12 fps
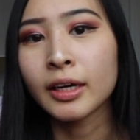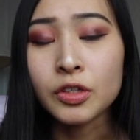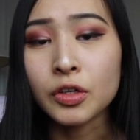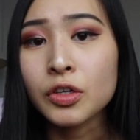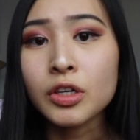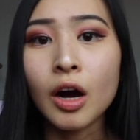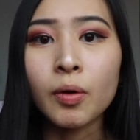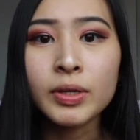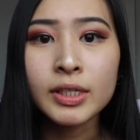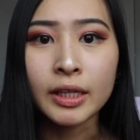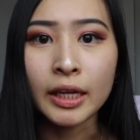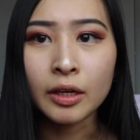So you should
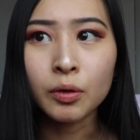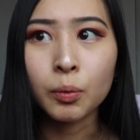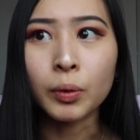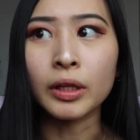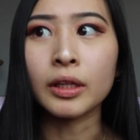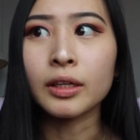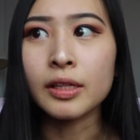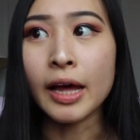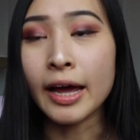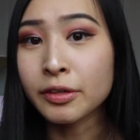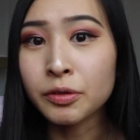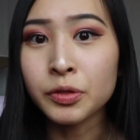always think with
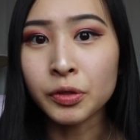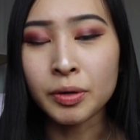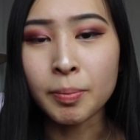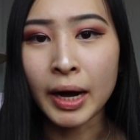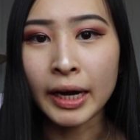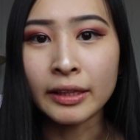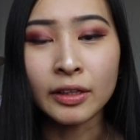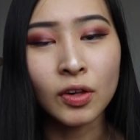the end user in mind,